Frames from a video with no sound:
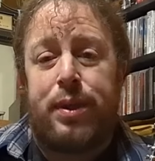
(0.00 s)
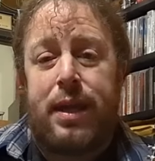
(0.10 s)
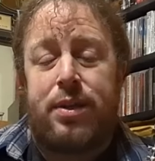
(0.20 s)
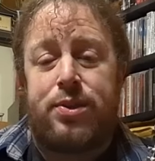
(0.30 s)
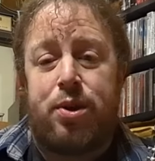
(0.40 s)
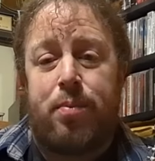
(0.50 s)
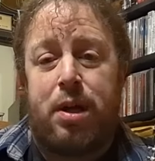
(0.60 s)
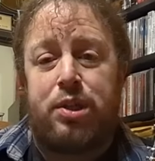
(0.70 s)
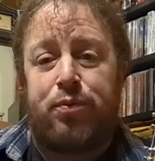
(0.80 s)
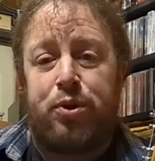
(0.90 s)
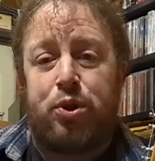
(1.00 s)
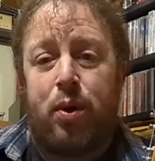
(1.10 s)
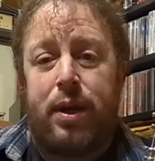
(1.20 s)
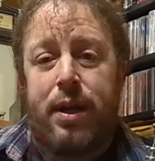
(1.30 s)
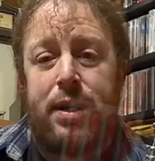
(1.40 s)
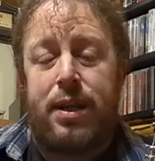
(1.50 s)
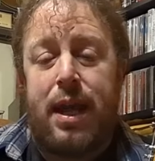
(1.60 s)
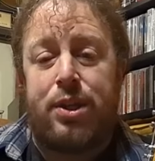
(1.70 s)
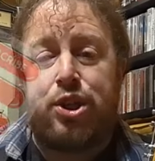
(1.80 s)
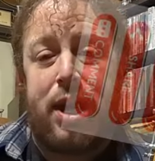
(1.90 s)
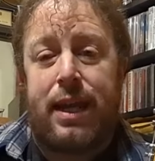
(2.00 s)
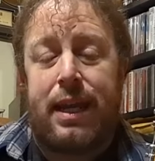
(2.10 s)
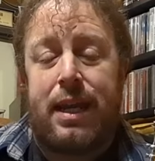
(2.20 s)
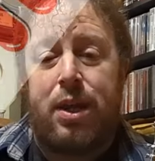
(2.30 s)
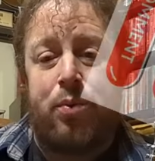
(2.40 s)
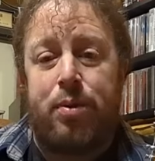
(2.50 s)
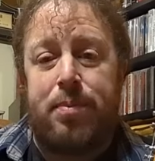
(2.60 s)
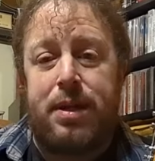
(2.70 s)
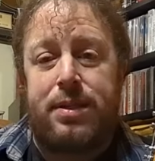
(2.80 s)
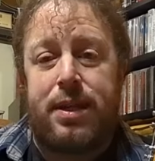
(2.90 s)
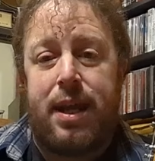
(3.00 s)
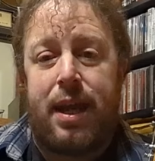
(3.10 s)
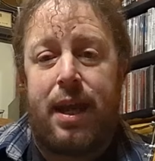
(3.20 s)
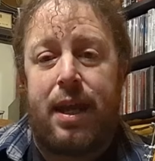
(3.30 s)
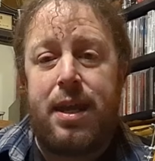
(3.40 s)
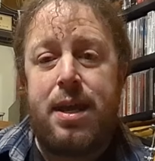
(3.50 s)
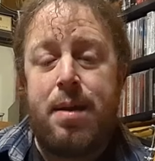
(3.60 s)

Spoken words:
Thank you so much for joining and checking in with me today.